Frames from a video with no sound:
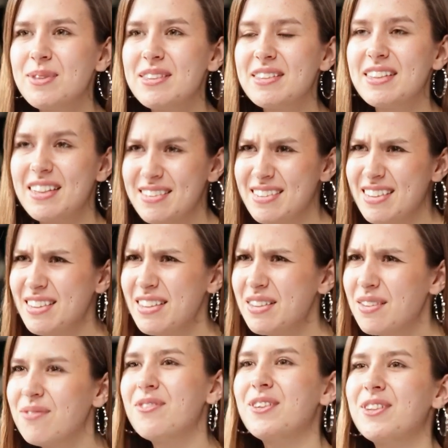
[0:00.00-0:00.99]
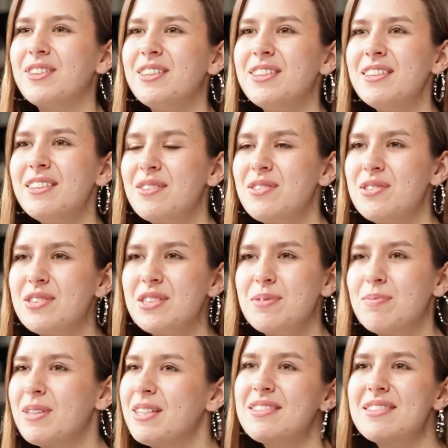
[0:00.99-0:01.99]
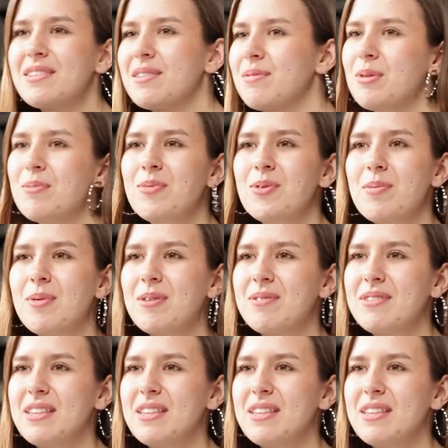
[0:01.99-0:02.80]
With the catalytic converter. Could you explain us a little bit more about